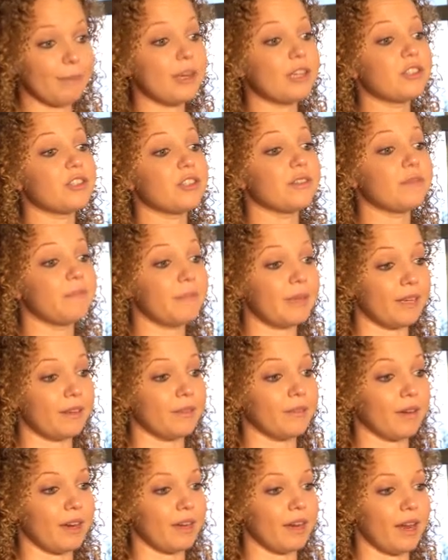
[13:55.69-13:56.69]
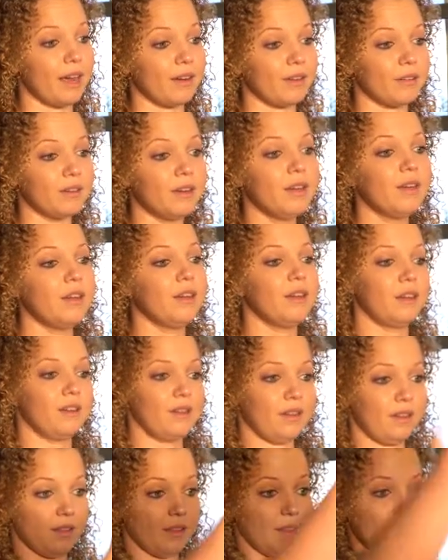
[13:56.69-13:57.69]
a picture of me right now.
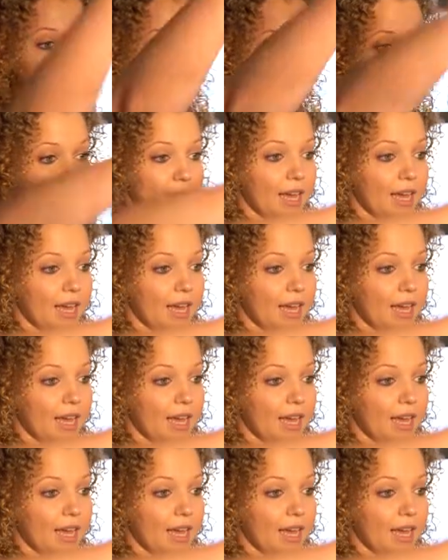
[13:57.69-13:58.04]
This